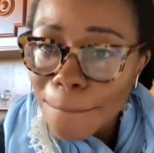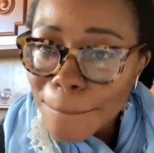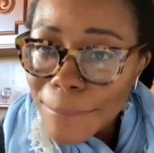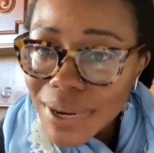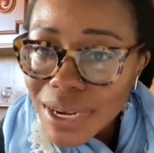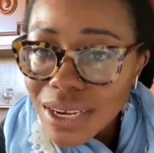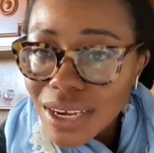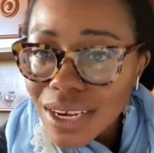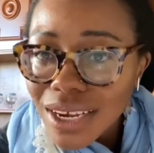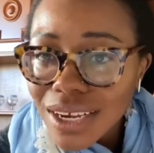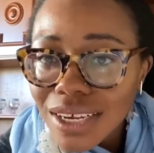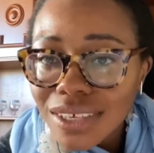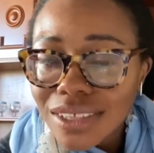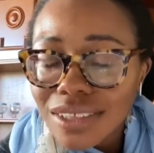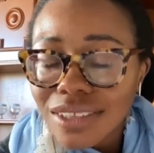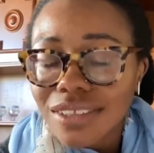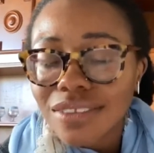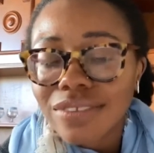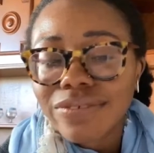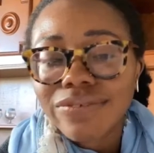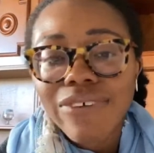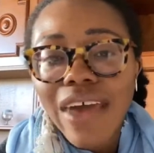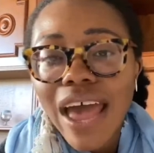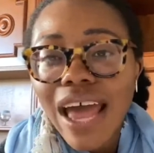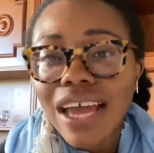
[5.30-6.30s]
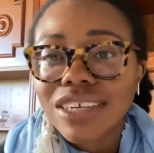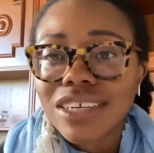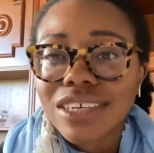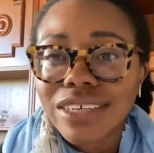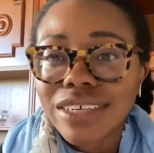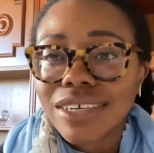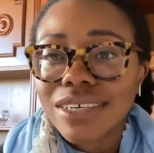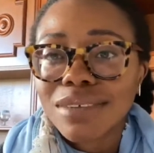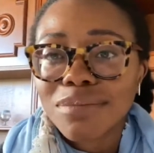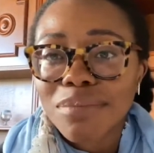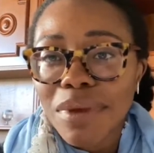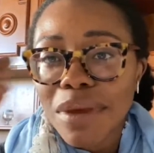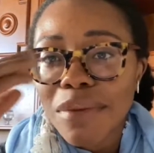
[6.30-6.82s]
books,
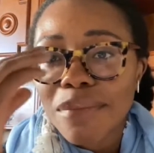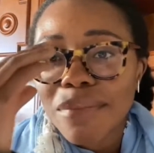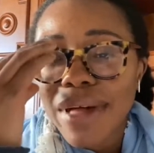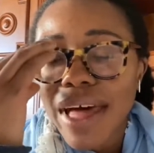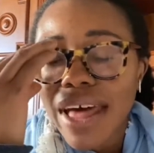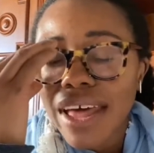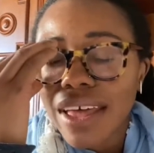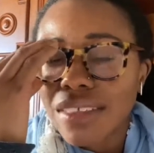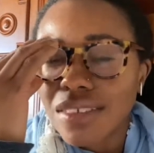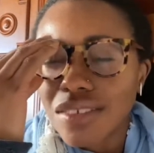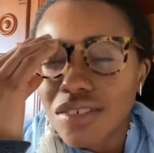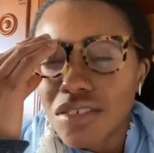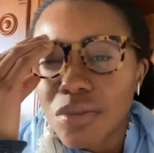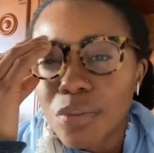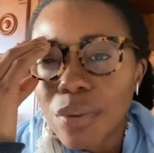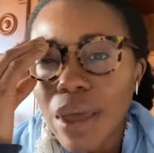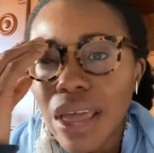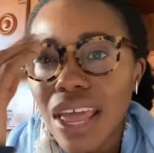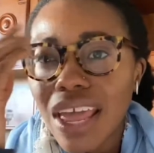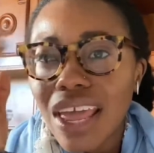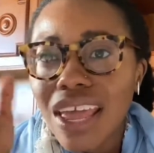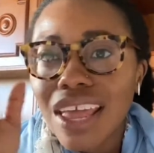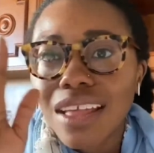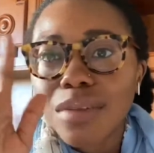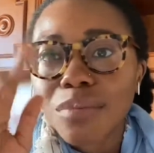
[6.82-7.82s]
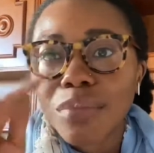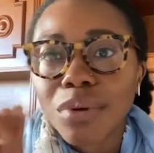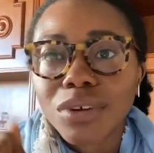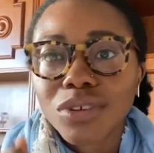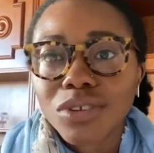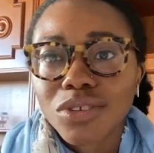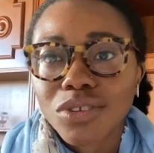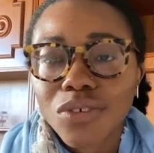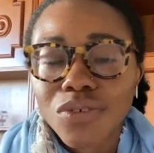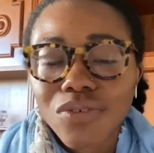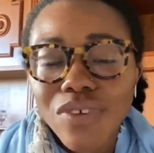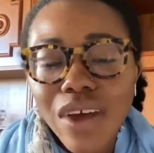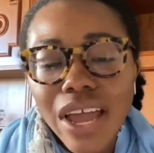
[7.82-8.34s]
fashion, being black in Spain,
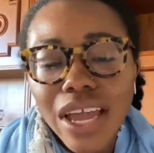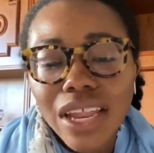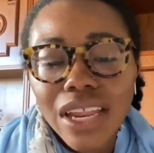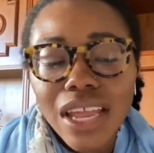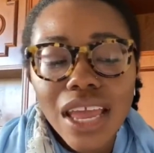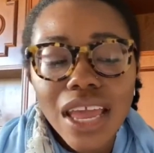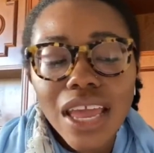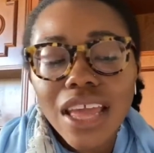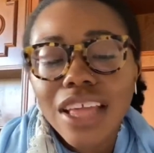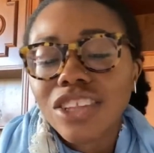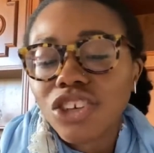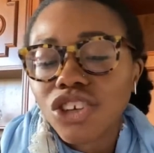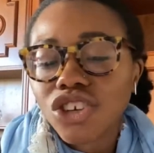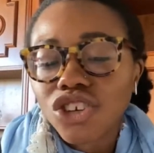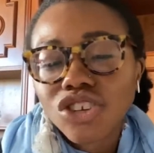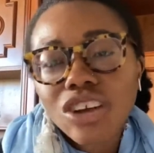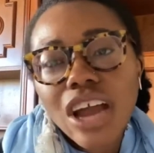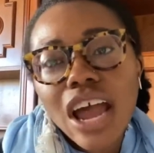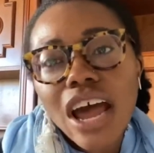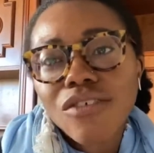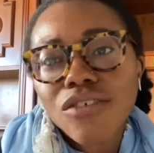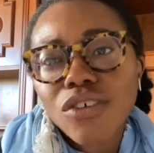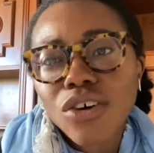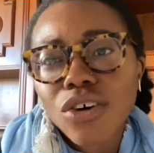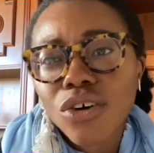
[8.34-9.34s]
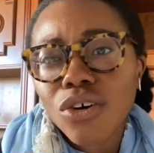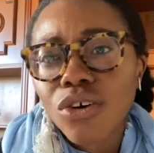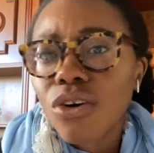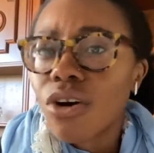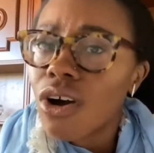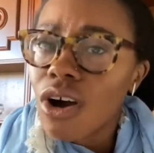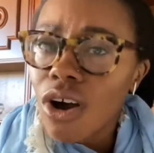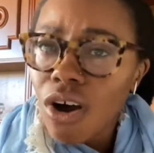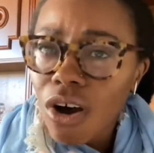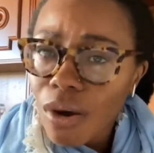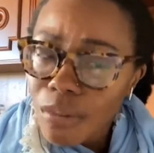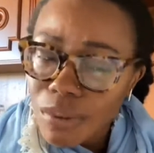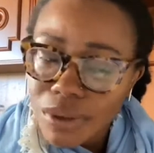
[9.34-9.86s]
personal finance, travel, a
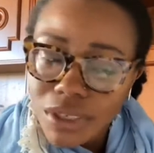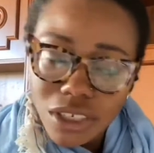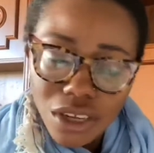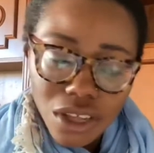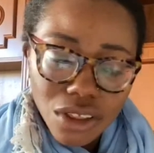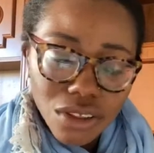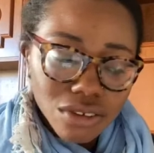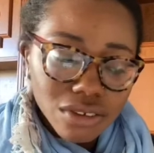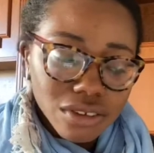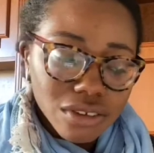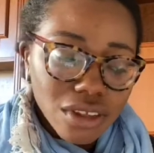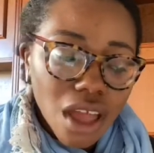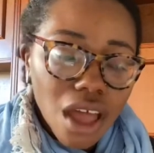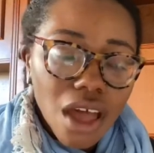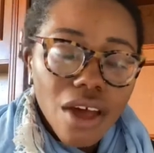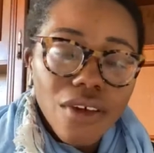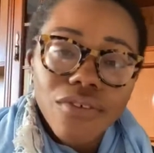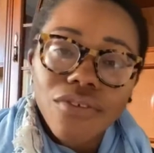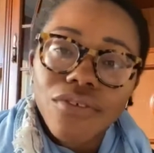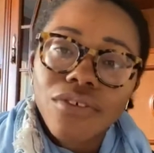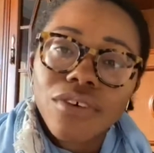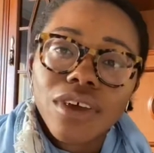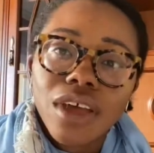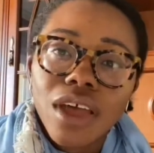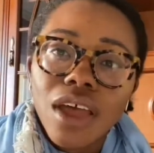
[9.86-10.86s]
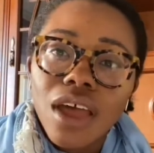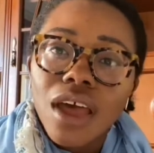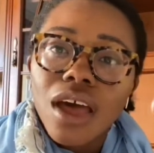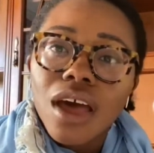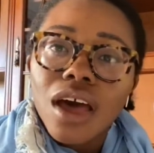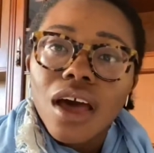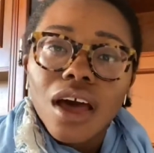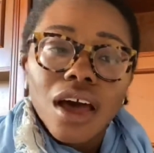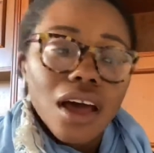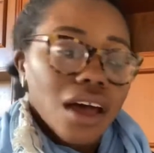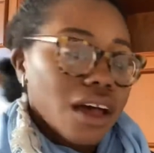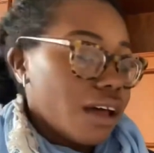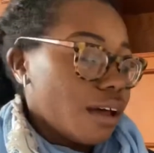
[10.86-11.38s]
whole bunch of other stuff.
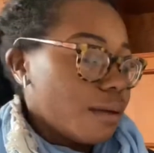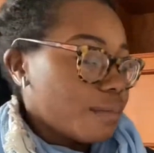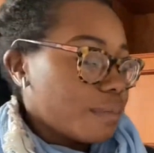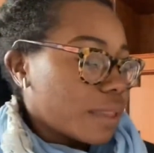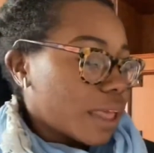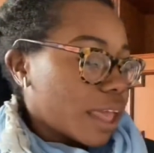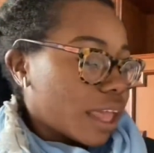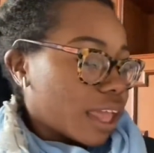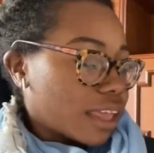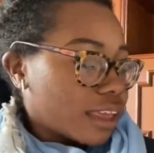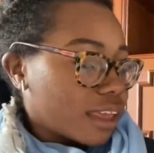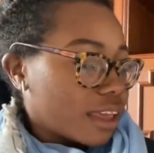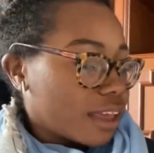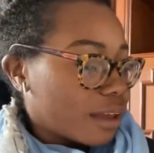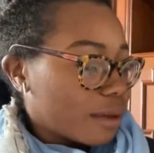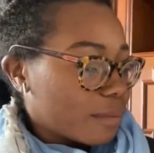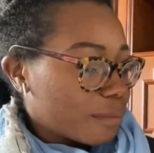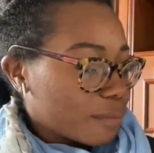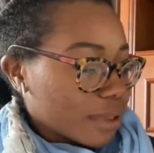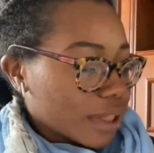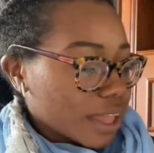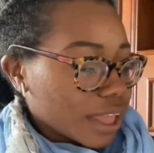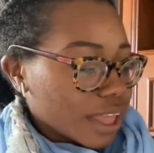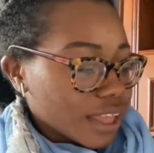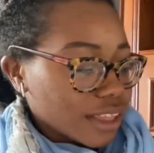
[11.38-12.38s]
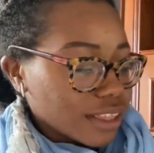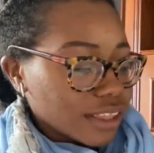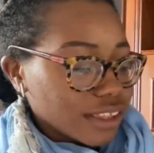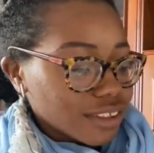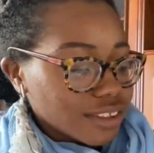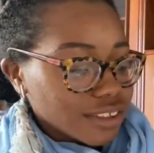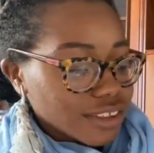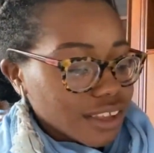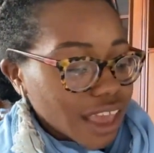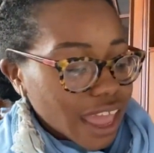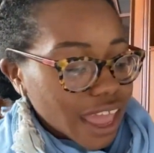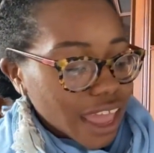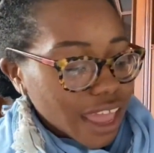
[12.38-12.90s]
Like playing this
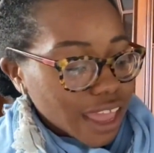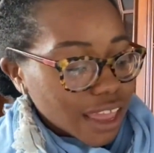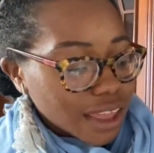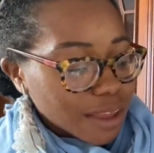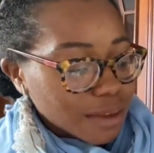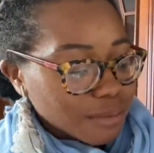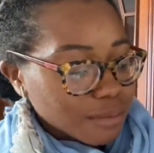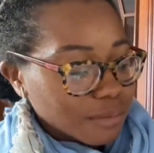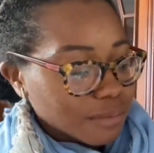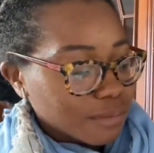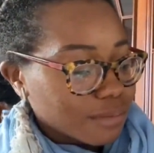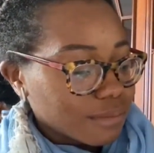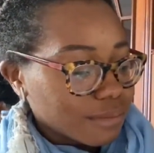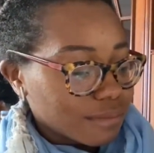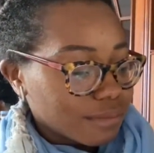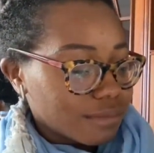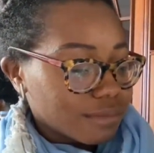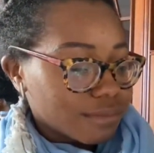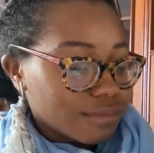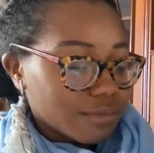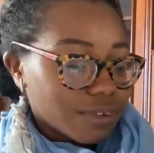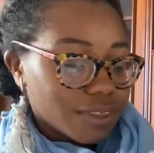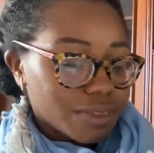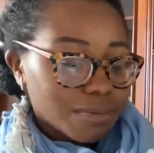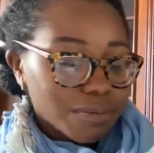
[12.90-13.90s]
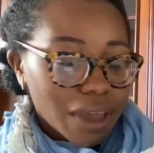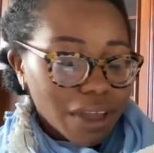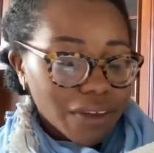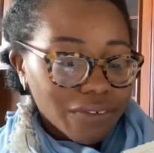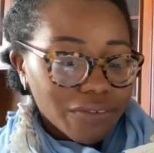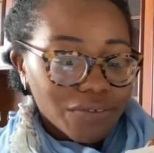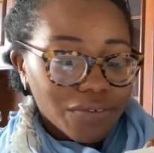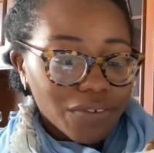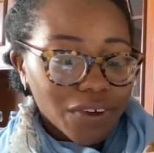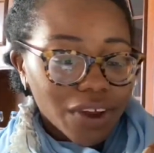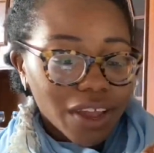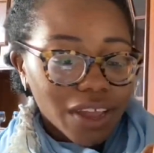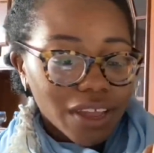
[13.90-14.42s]
game with my
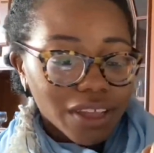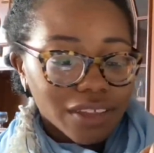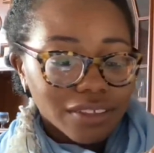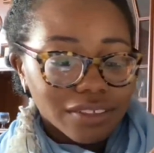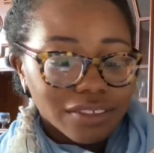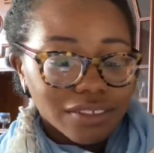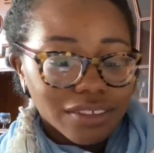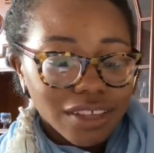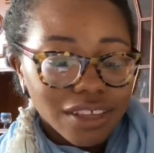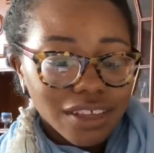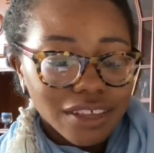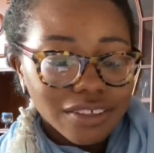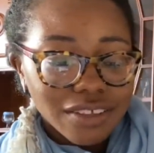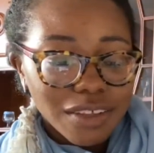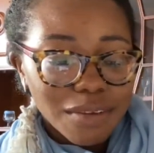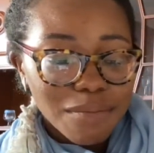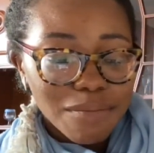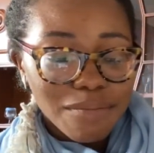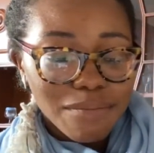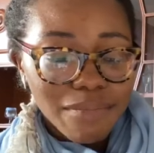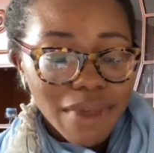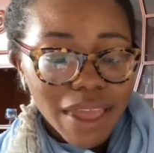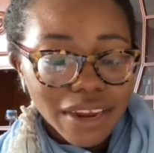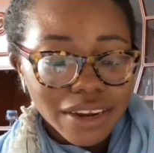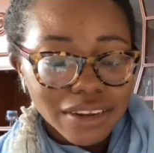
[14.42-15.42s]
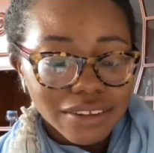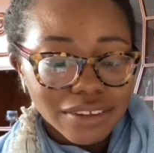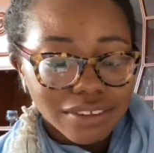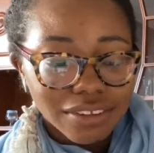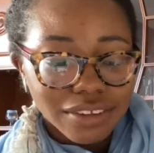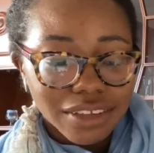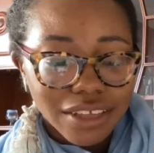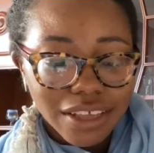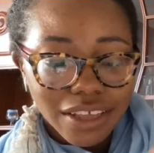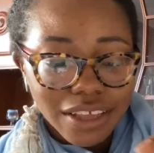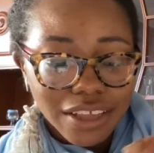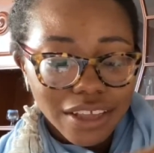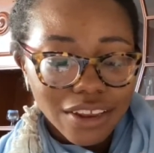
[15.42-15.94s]
friends. Is it
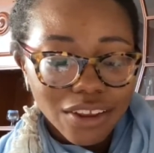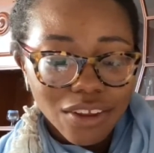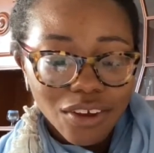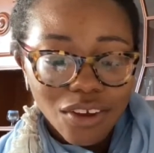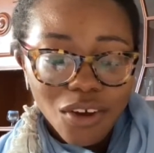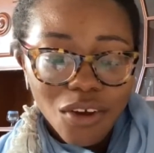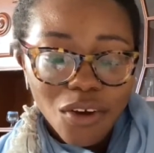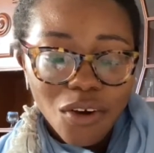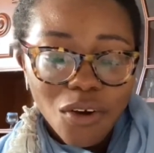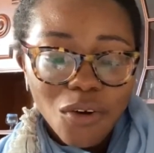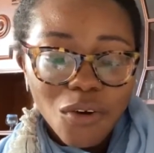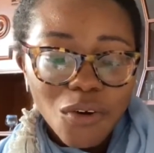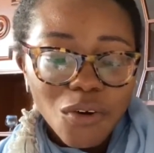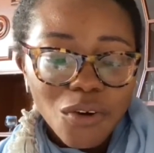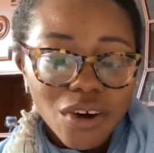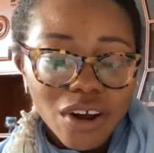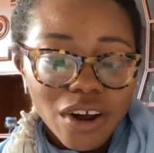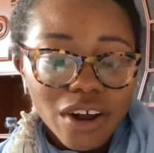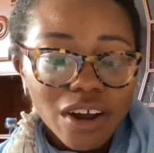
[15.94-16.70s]
medicine or